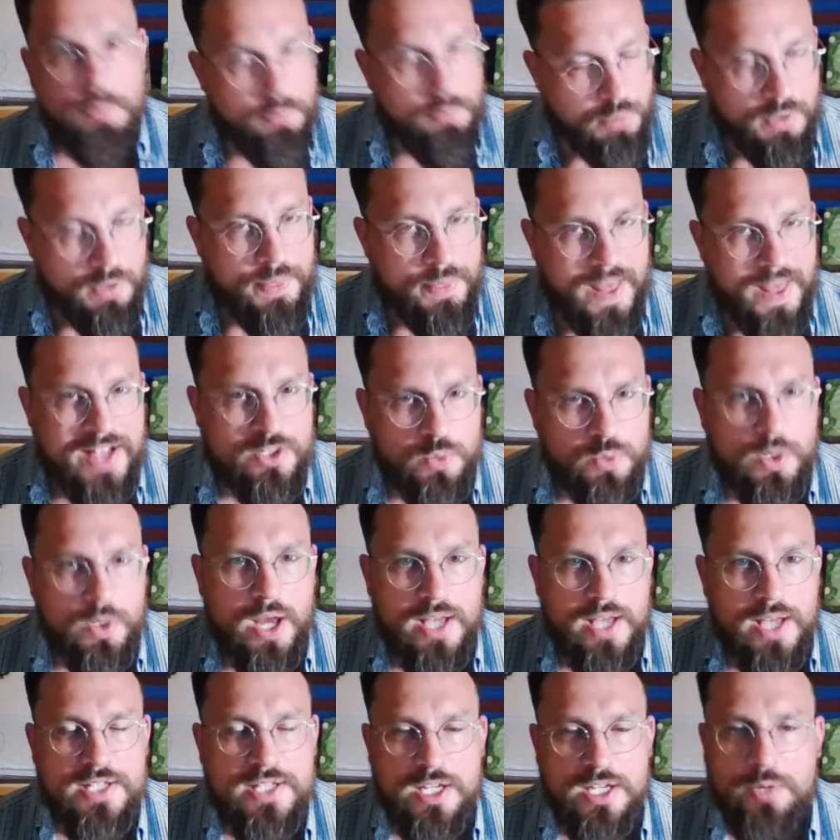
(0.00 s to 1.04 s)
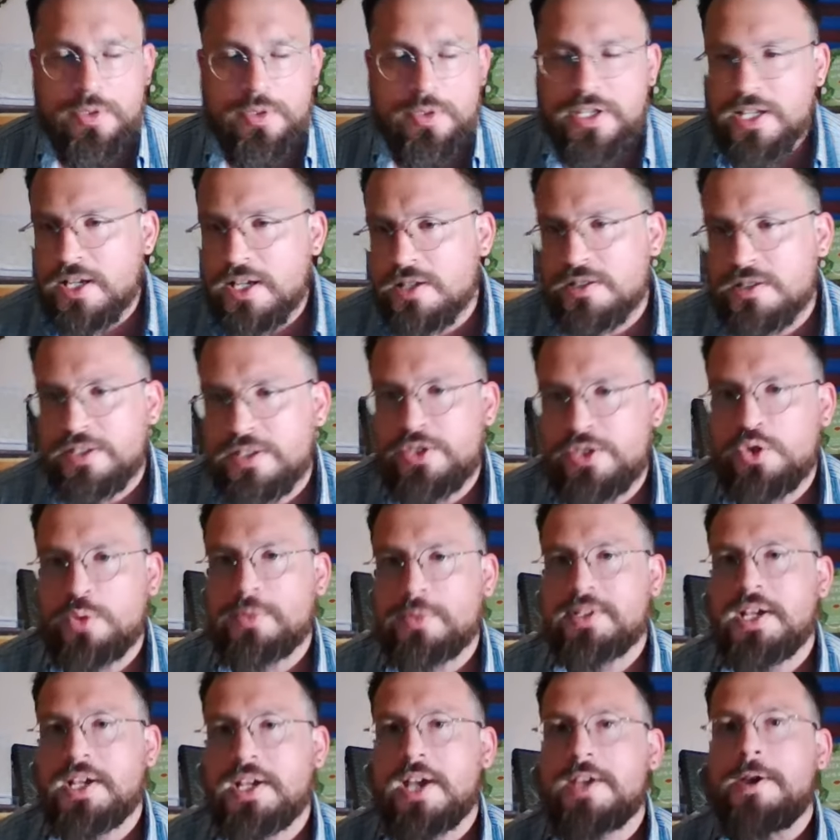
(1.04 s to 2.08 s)
but that's what I see with Kingsley
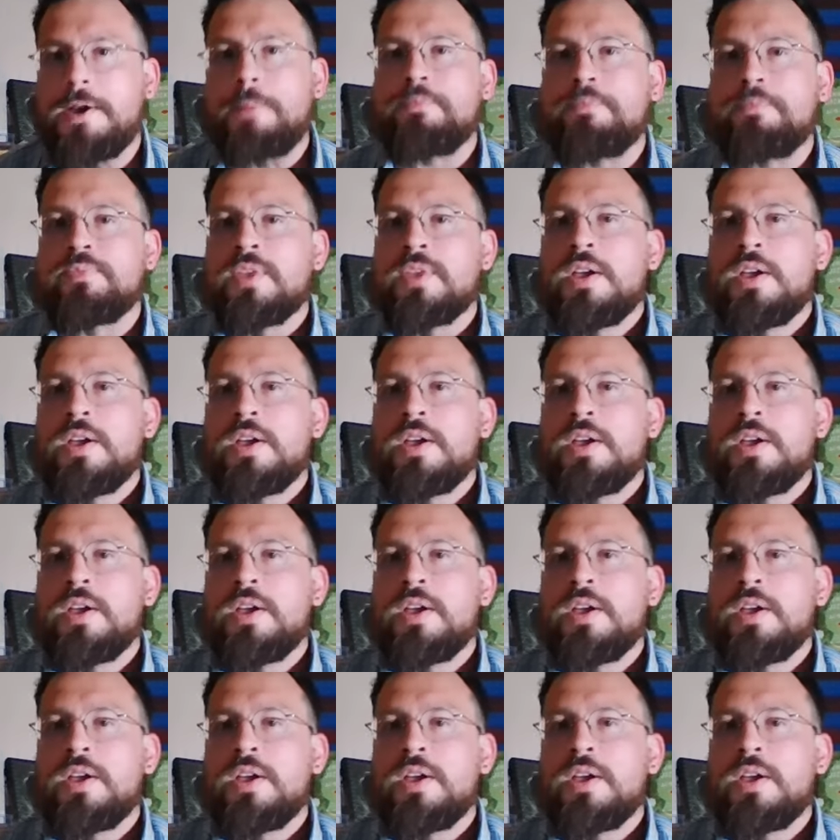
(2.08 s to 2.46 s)
Suamataia.